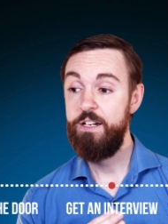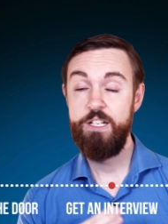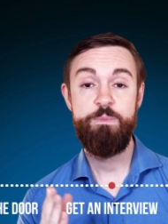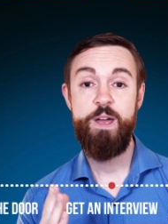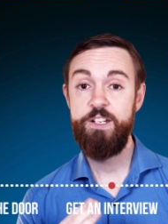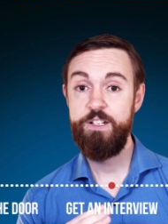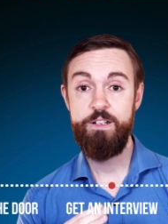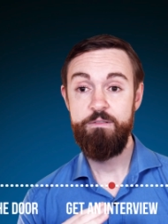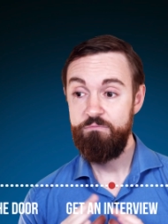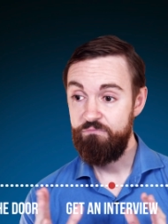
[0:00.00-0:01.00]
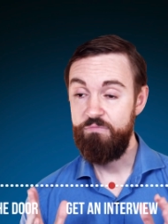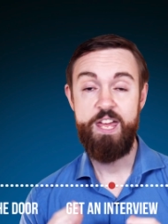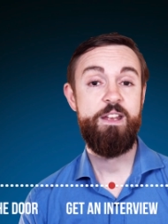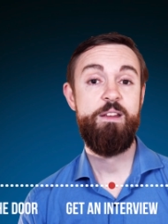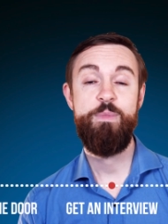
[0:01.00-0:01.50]
Just mention
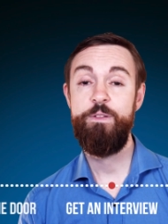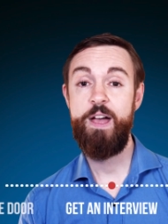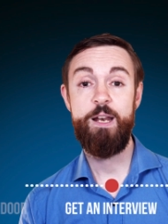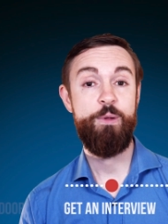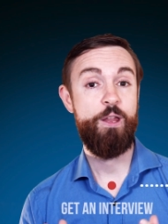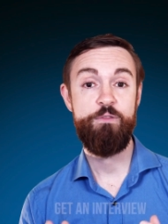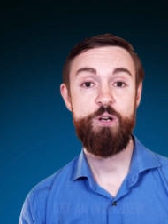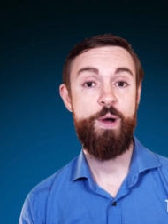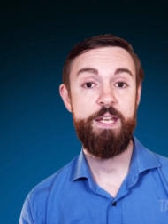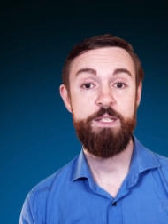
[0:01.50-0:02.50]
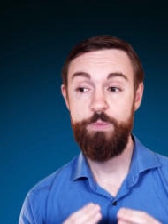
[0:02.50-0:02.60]
they can be available on request,